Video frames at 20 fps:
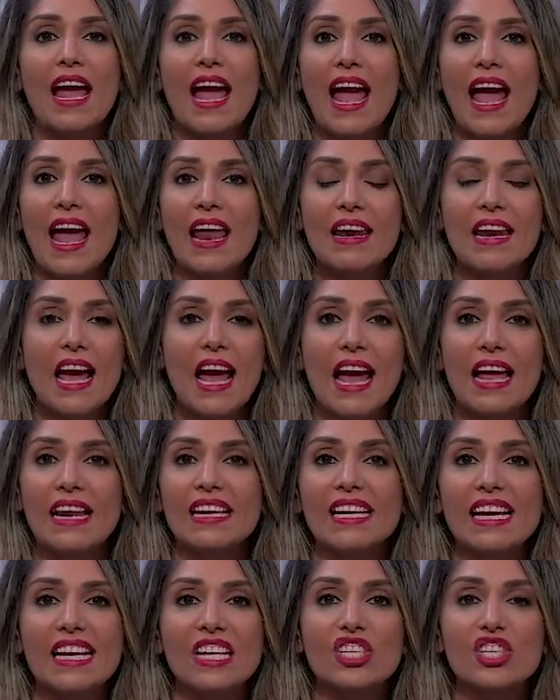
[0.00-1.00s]
an
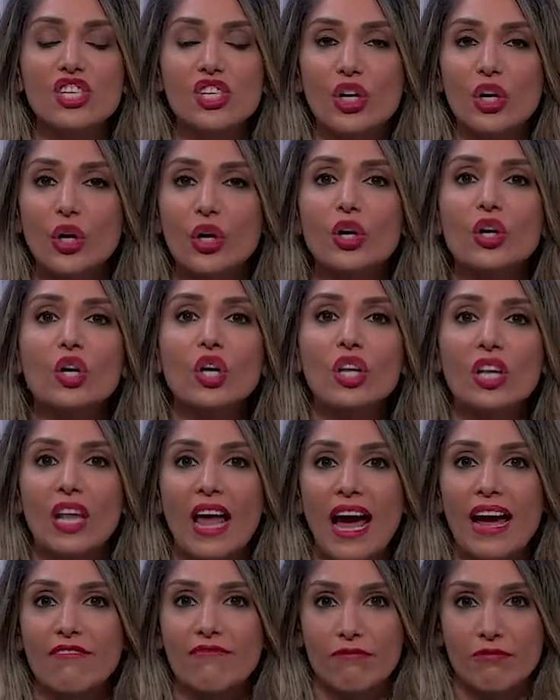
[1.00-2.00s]
eternal
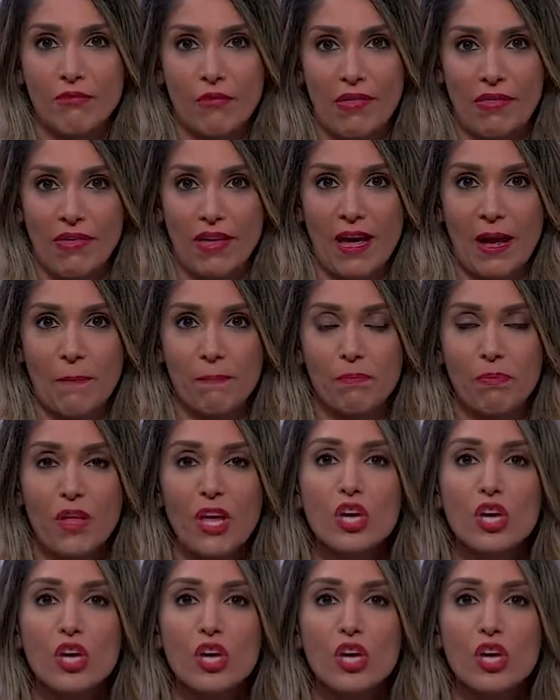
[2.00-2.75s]
life with him,